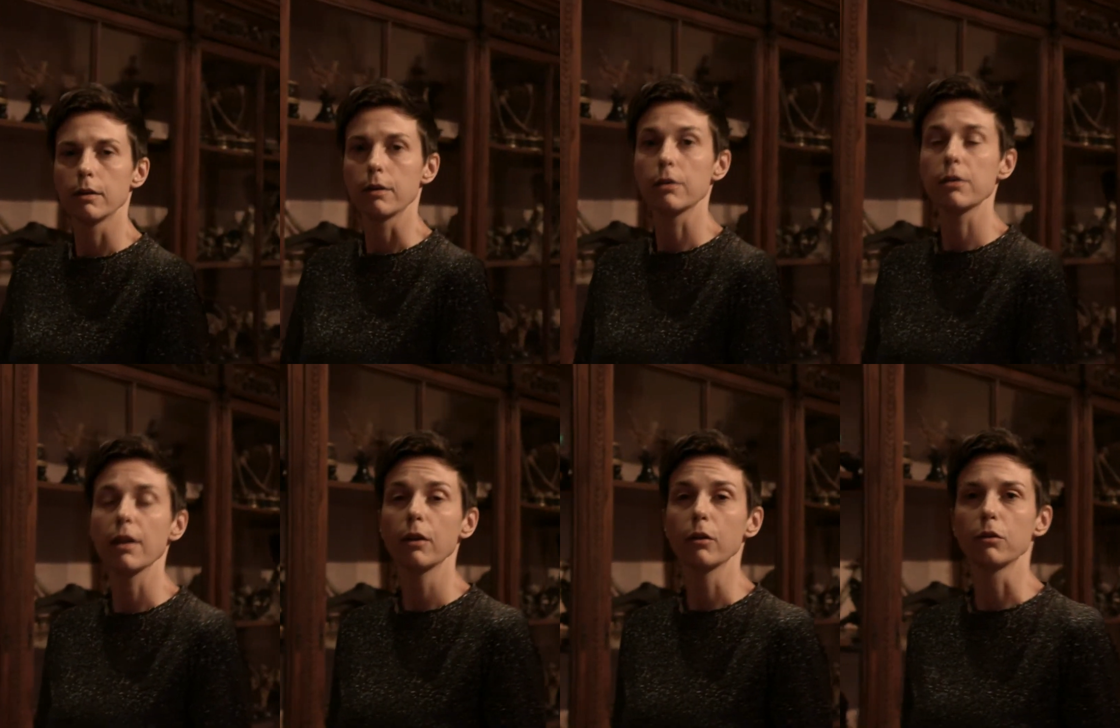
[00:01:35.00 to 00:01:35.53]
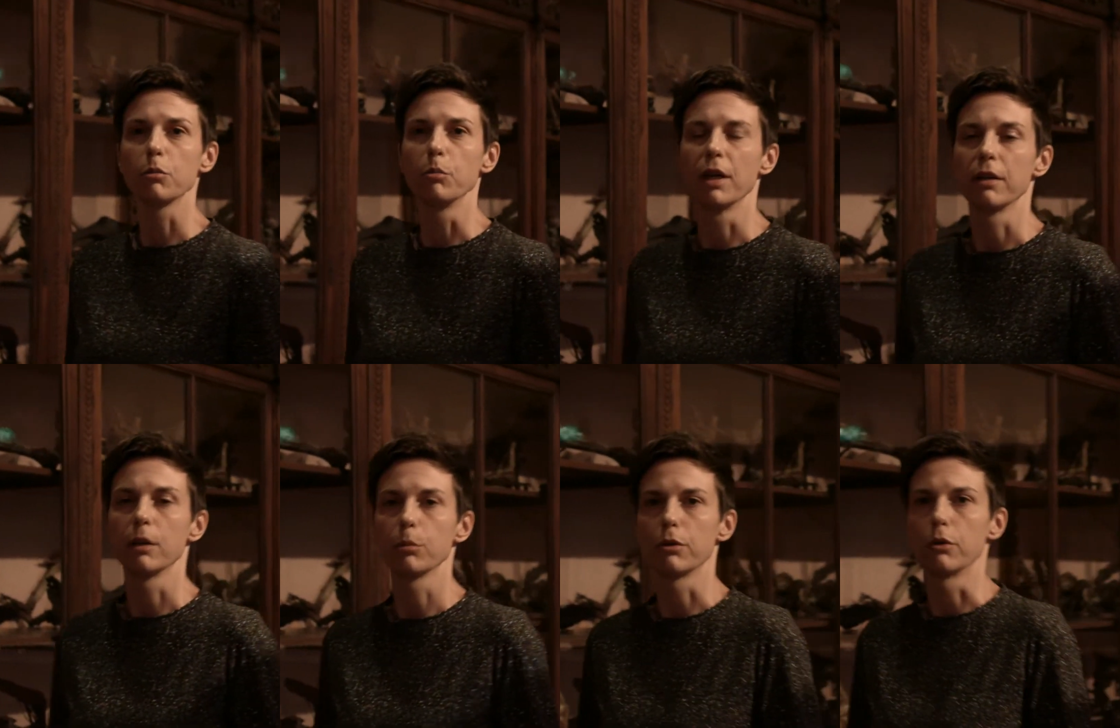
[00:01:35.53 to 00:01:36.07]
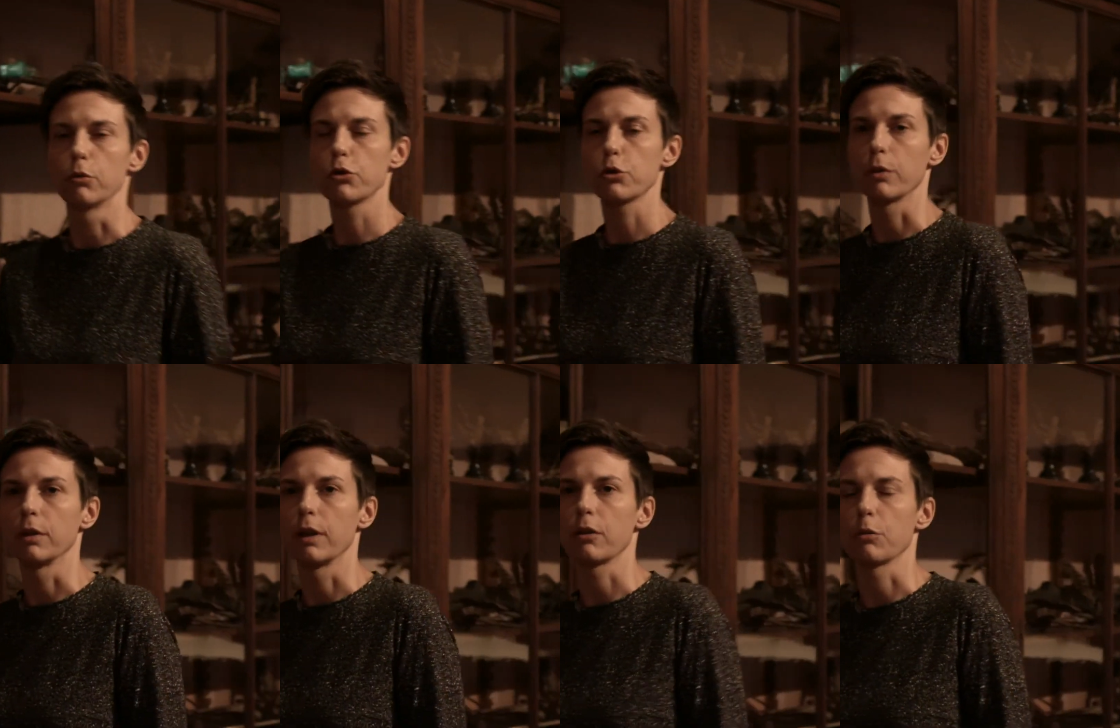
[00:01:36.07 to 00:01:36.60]
The second main approach
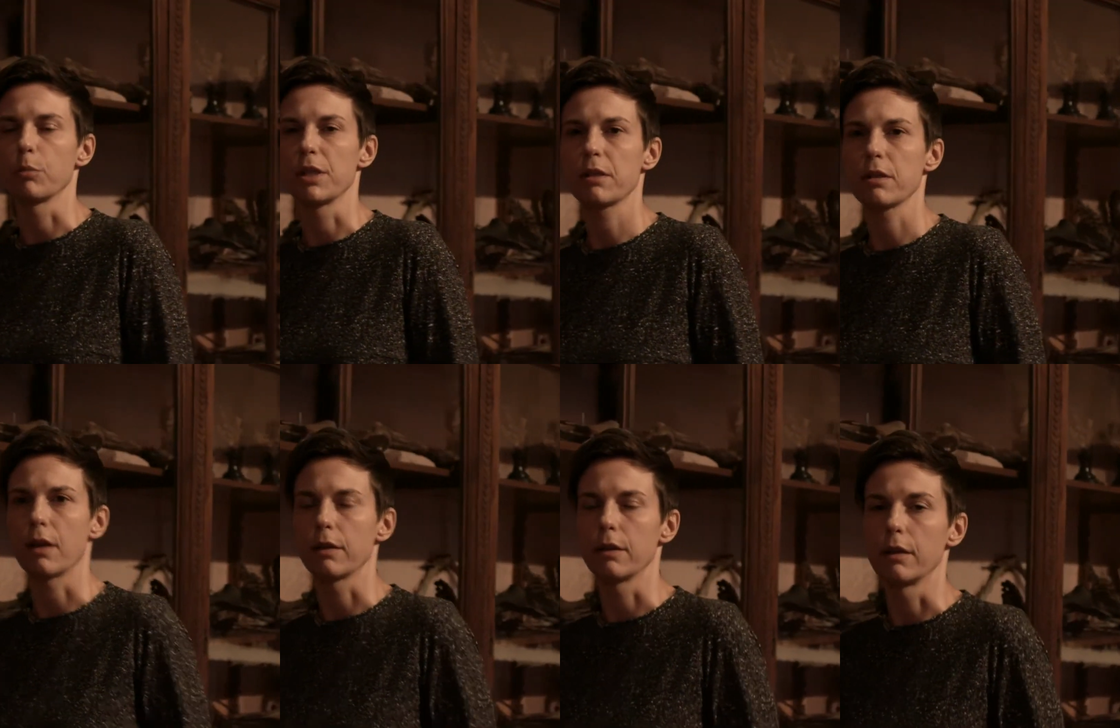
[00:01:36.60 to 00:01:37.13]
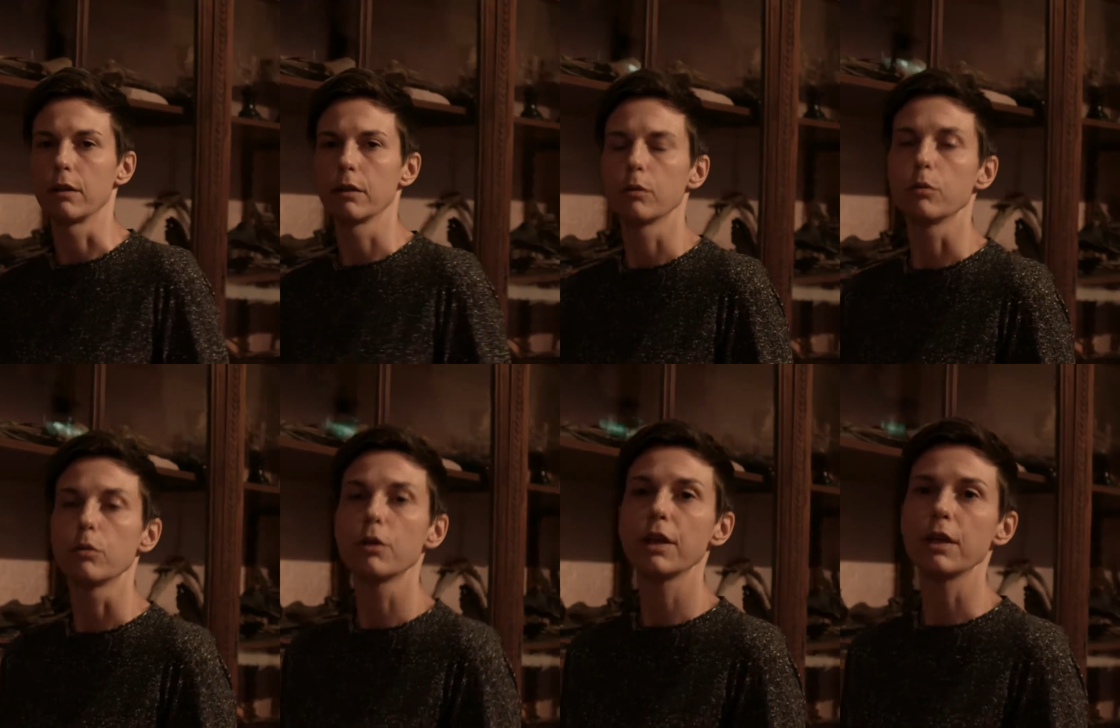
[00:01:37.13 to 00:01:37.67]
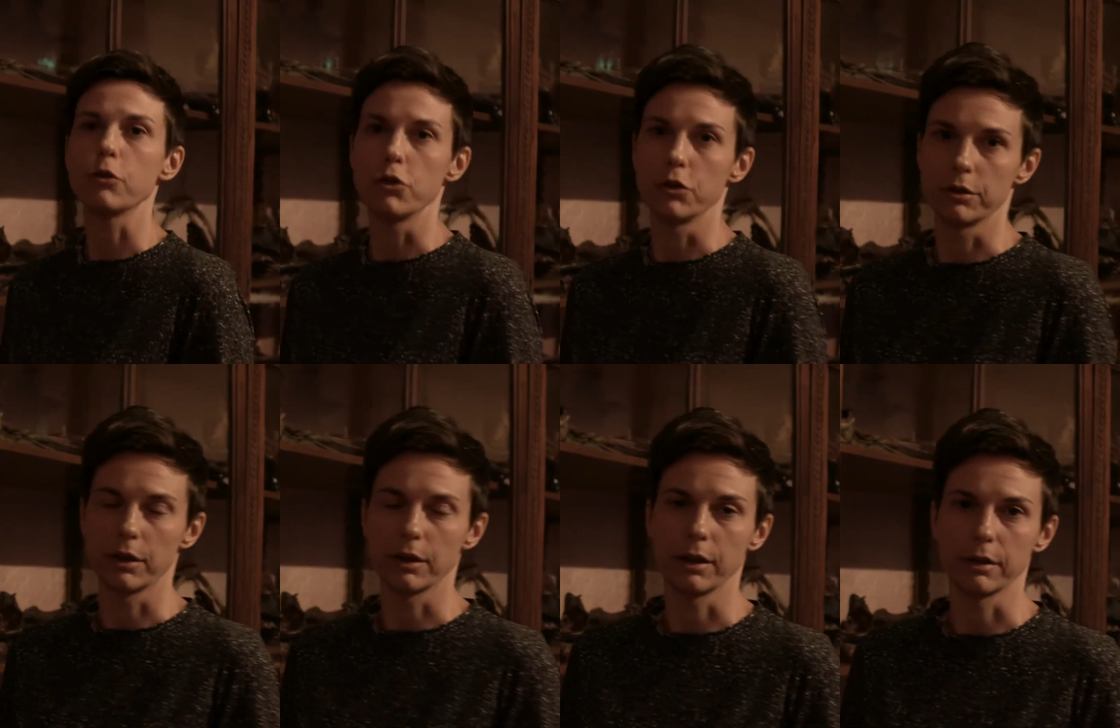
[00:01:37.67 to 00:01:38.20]
to anatomy studying,
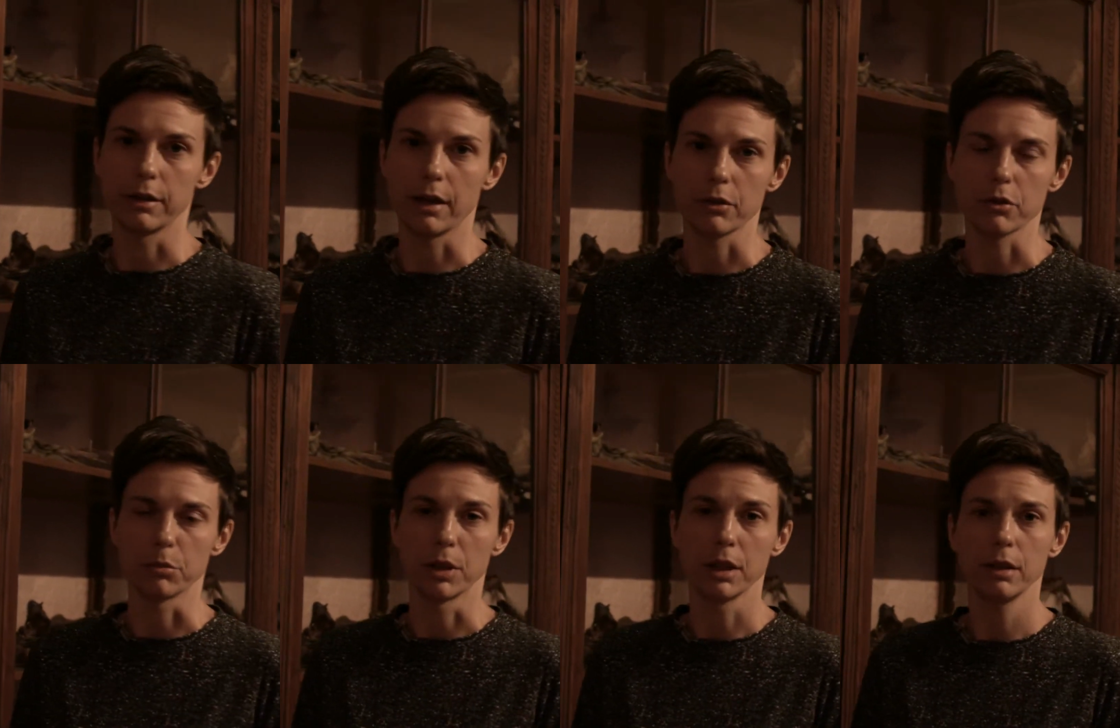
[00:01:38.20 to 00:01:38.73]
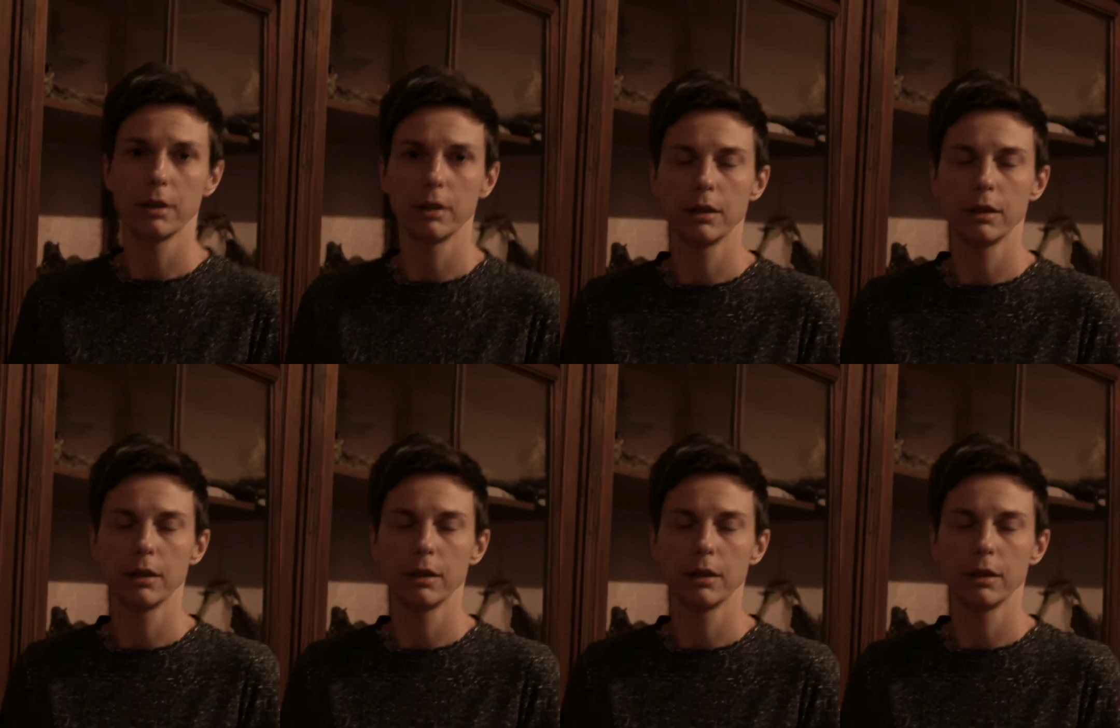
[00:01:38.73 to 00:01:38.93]
regional anatomy,